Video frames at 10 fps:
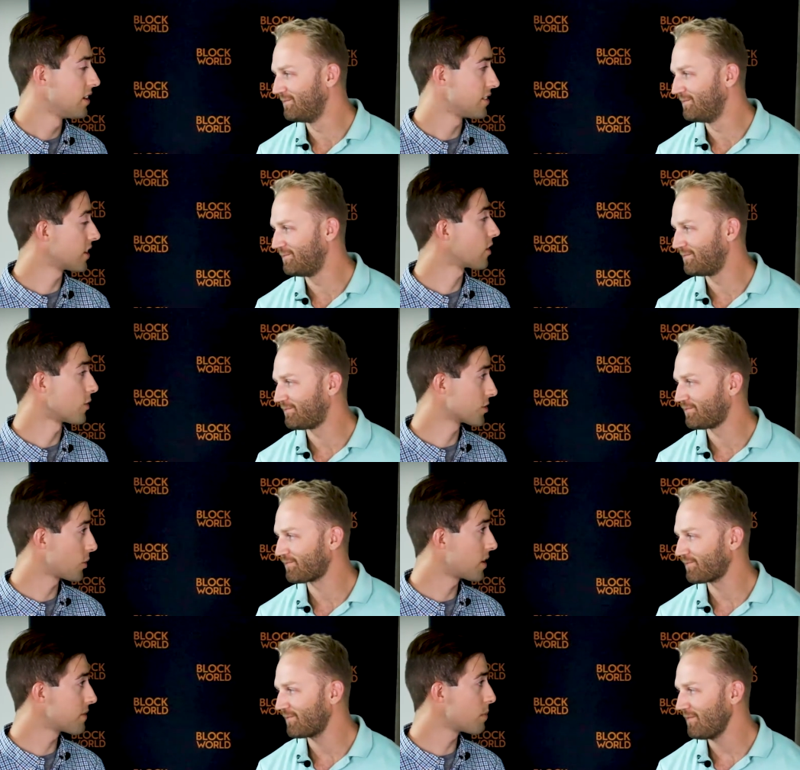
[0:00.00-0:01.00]
Speaker 1: Is that
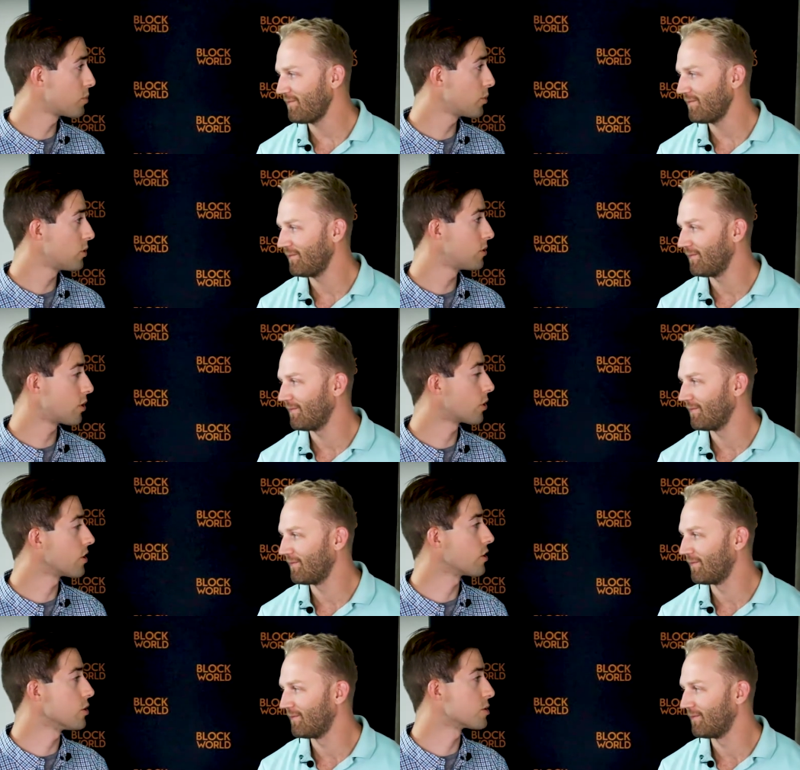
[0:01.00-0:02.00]
also out of that pool or
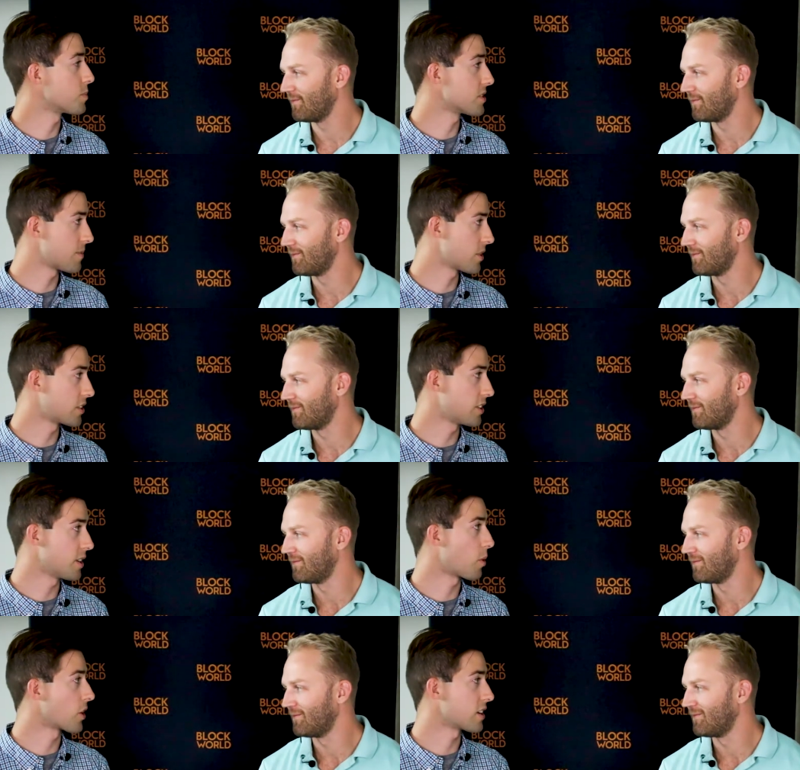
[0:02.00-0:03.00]
are you specifically
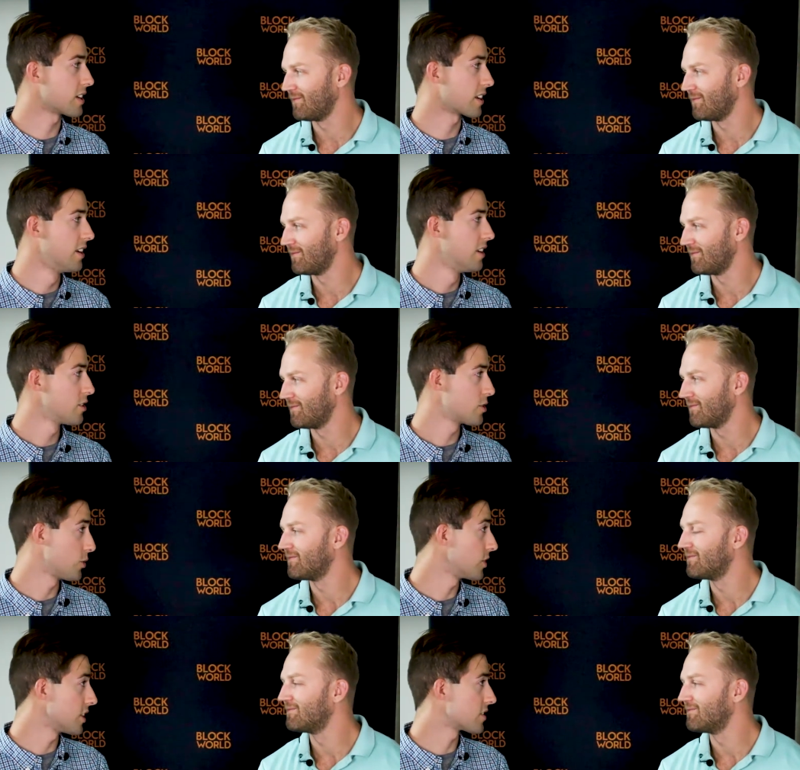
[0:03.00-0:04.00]
marketing
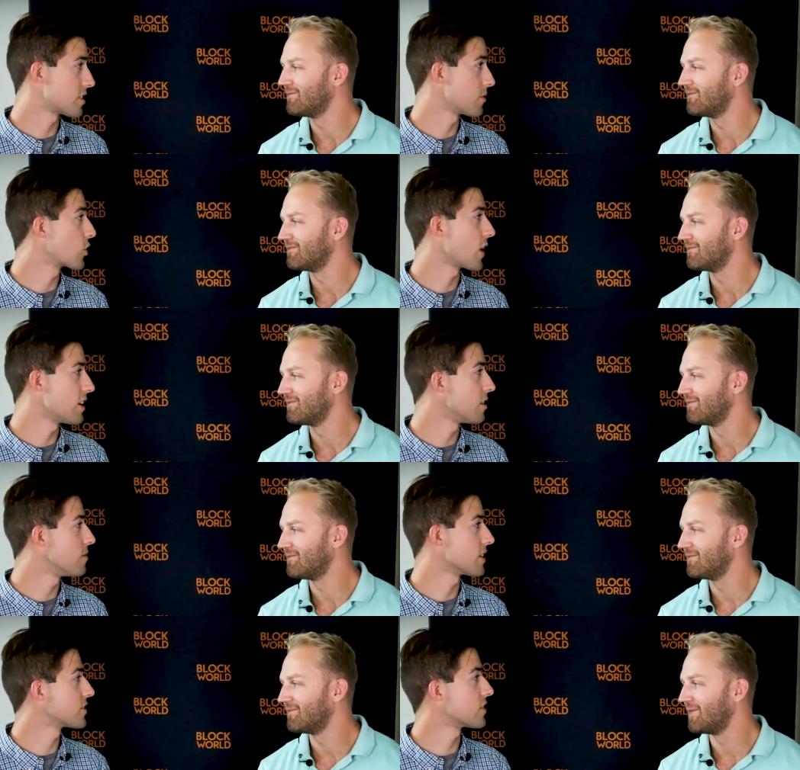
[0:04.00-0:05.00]
to lists of accredited
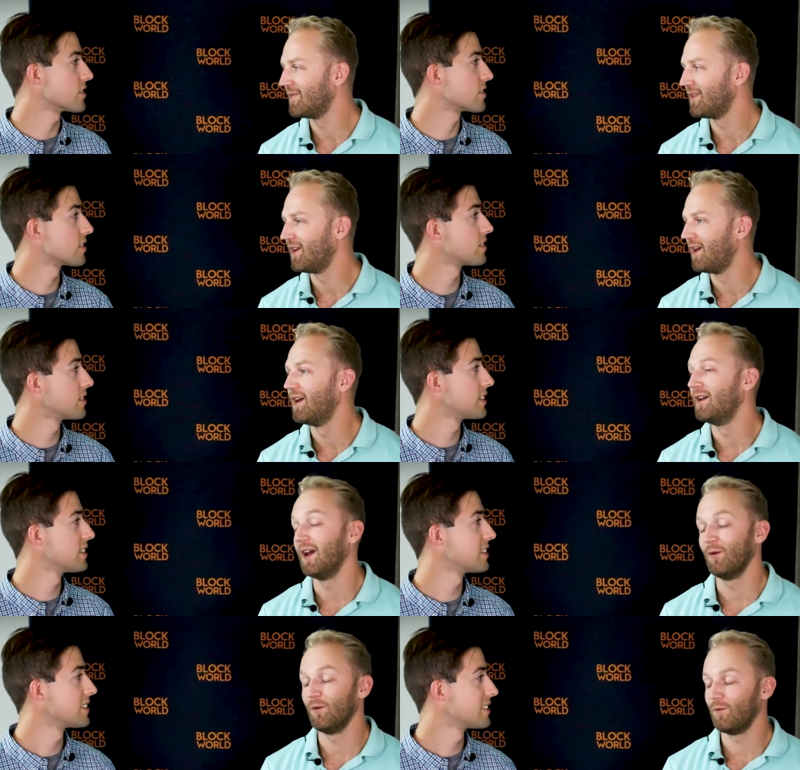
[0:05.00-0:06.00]
investors?
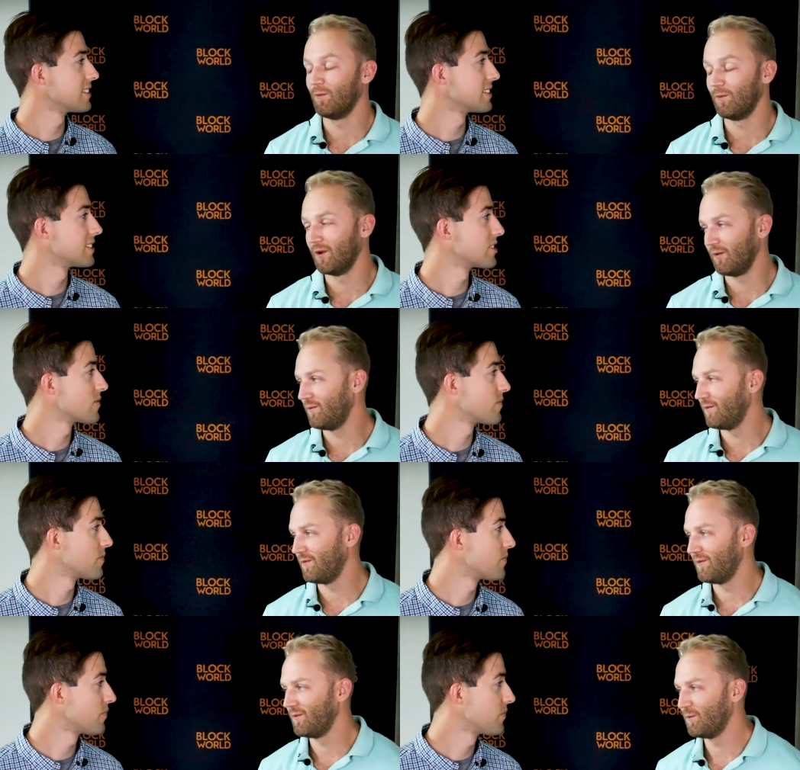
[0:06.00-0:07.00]
Speaker 2: Yeah, well,
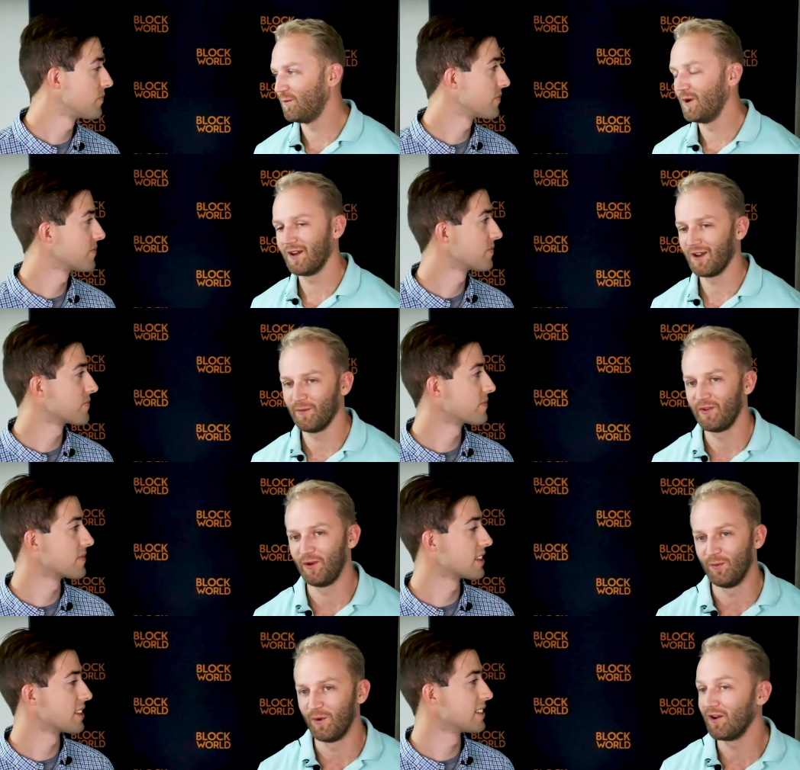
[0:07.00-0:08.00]
when it comes
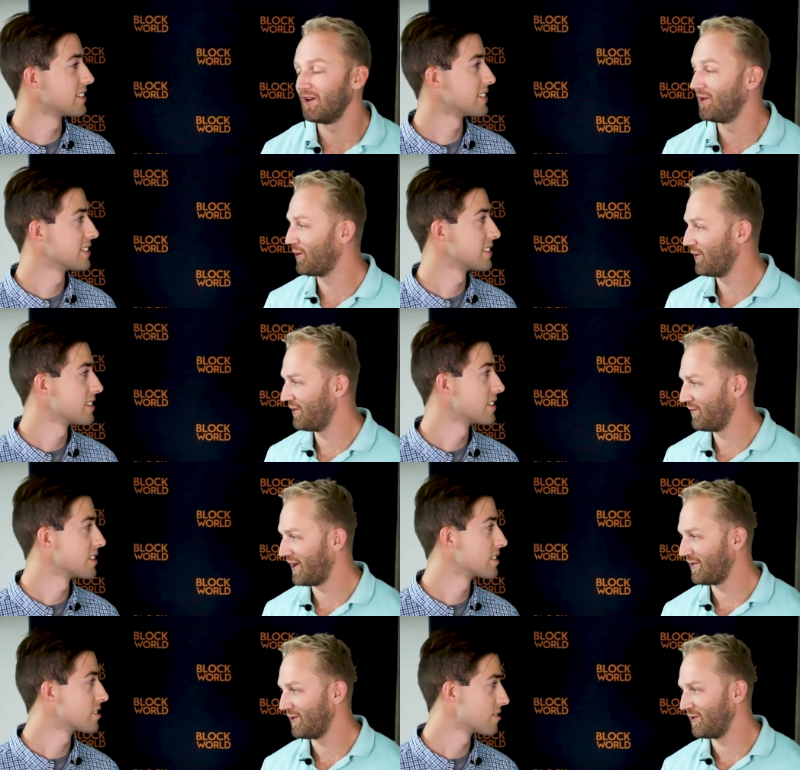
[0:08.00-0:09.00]
to marketing towards
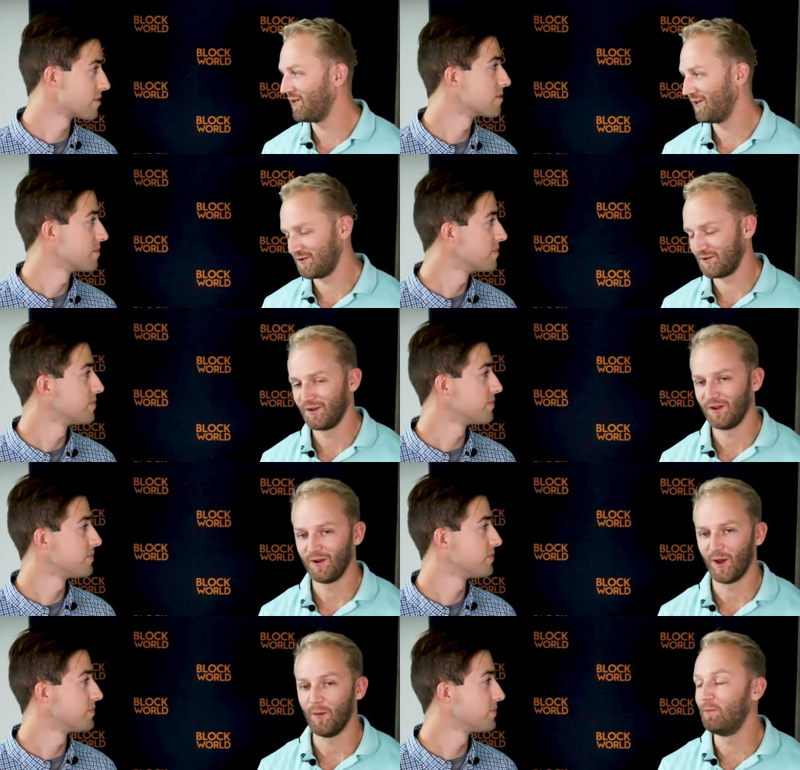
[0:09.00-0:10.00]
investors, there's
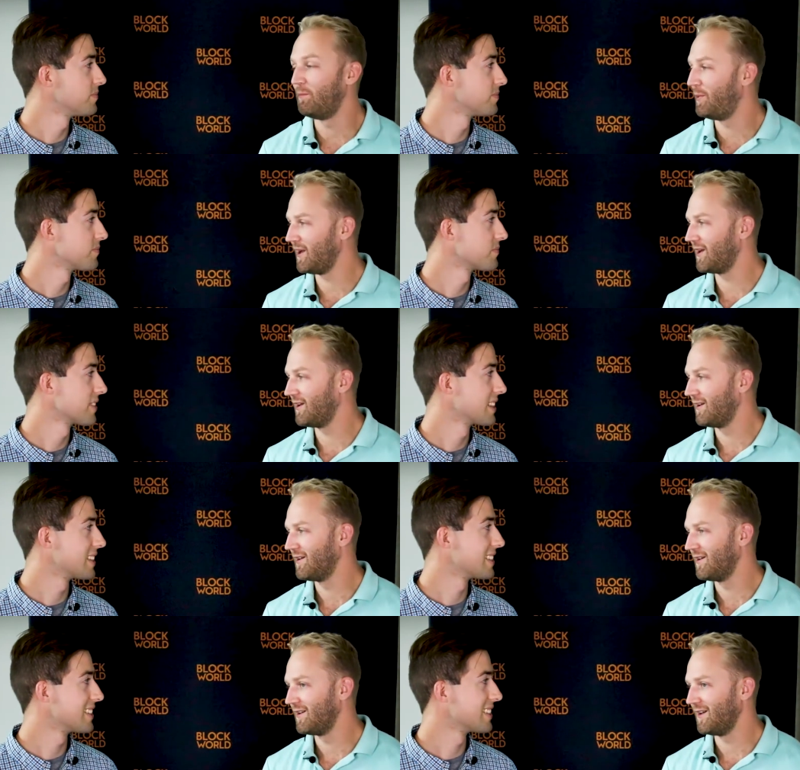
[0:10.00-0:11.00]
a big
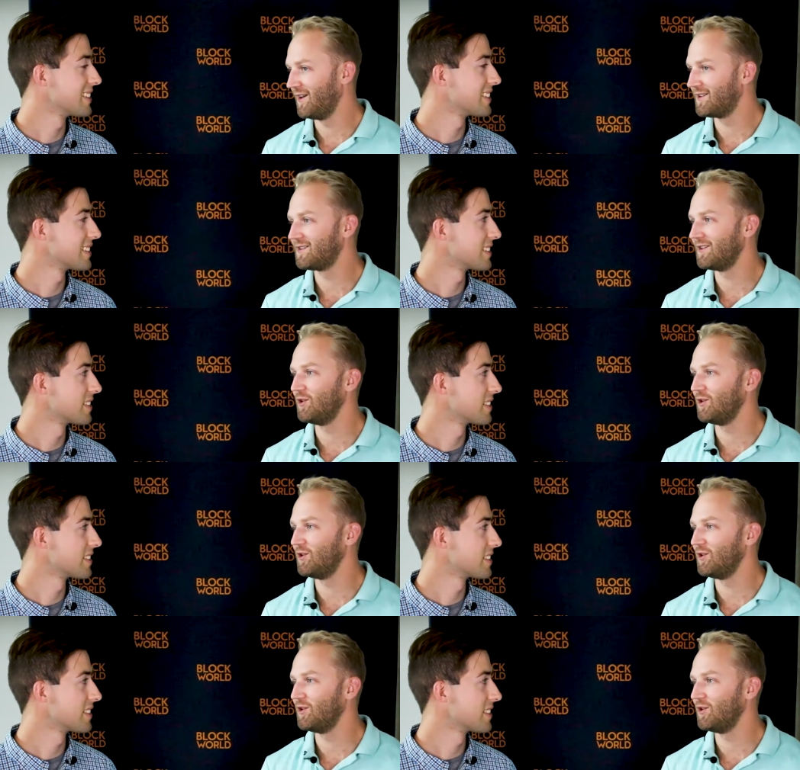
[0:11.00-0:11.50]
it's